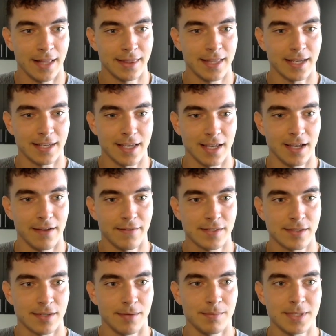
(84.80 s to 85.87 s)
They give
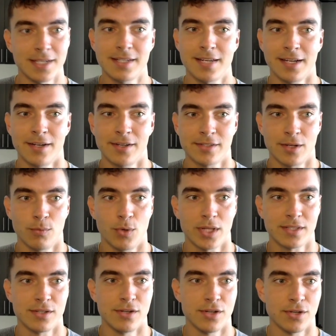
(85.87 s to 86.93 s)
some details on
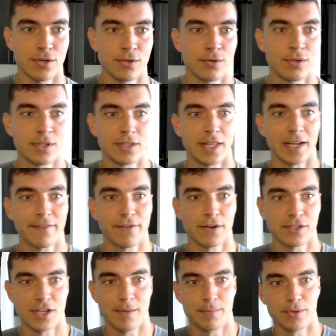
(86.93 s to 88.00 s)
what's new, like for
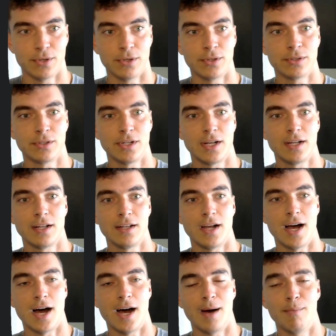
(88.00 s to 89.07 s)
example,
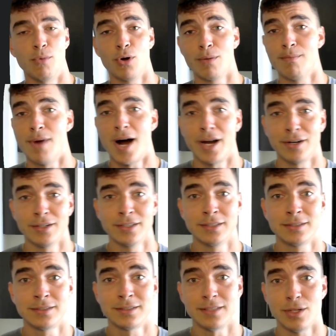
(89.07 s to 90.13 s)
more
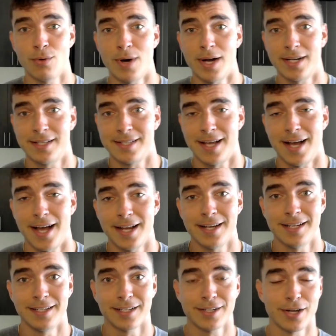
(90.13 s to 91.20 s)
modern UI design
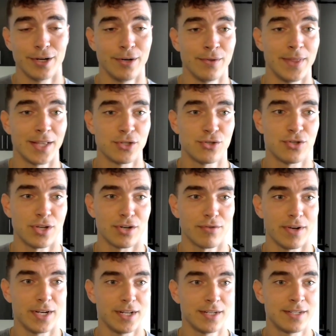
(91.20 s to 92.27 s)
in the code that's
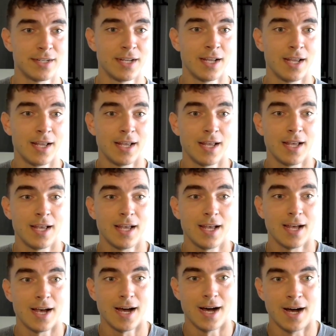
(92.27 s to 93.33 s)
generated.
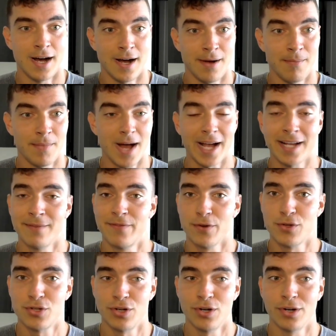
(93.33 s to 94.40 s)
I can
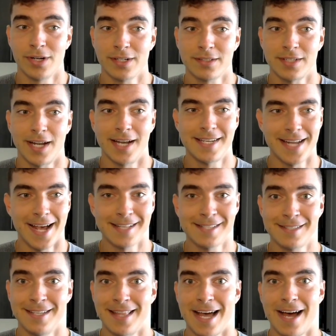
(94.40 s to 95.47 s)
for sure
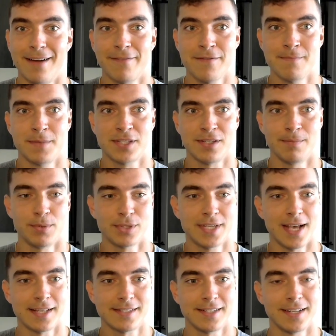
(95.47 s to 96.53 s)
attest to that from the simple
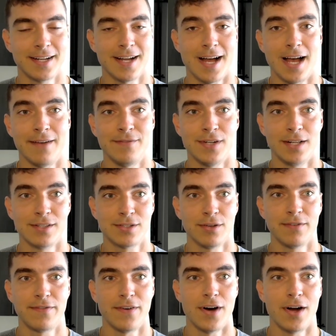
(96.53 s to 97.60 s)
testing I've done so
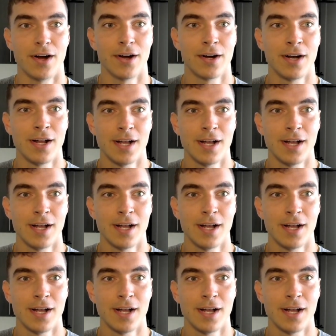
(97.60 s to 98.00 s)
far.